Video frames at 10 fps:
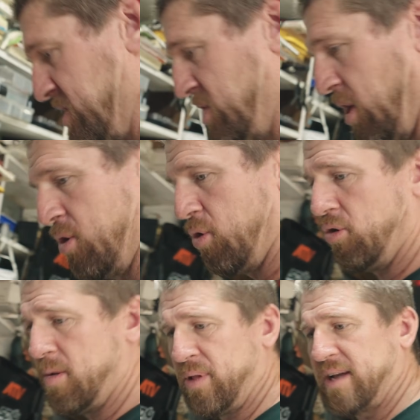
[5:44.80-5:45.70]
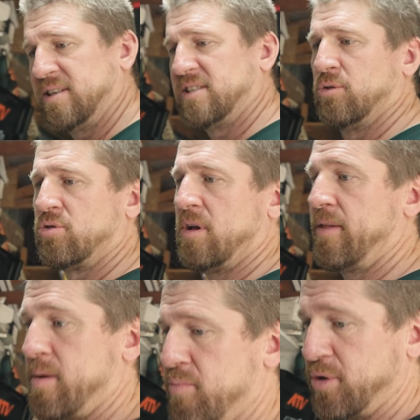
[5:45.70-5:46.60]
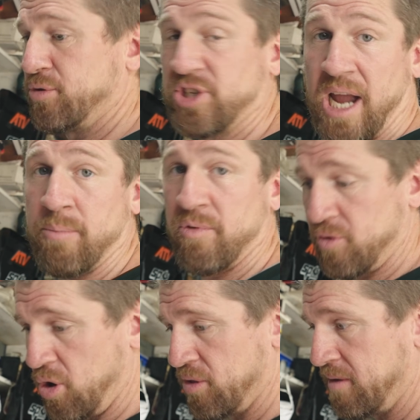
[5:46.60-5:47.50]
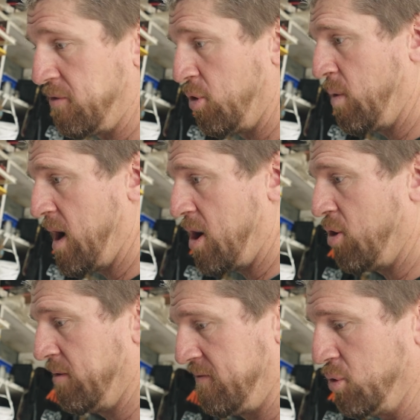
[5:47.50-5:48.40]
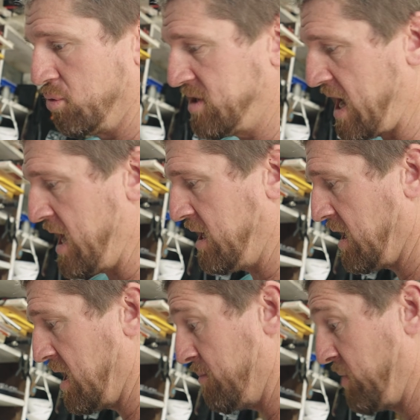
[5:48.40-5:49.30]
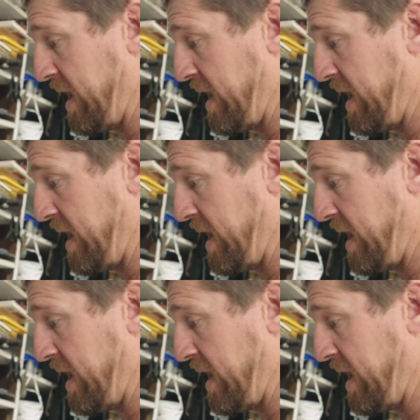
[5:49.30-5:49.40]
so all the plastics are looking like they're in pretty good shape. We've got the footwell, the fuel tank, the